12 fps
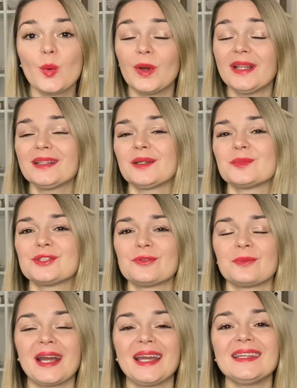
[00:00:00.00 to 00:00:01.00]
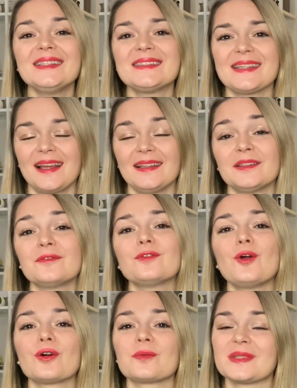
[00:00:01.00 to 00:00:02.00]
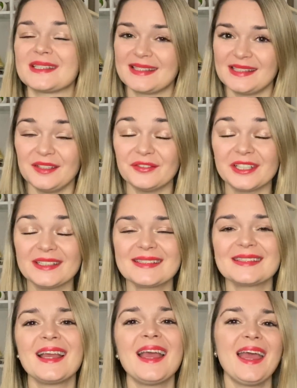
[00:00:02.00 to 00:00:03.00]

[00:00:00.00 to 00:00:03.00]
Welcome to my Italian Vlogmas series,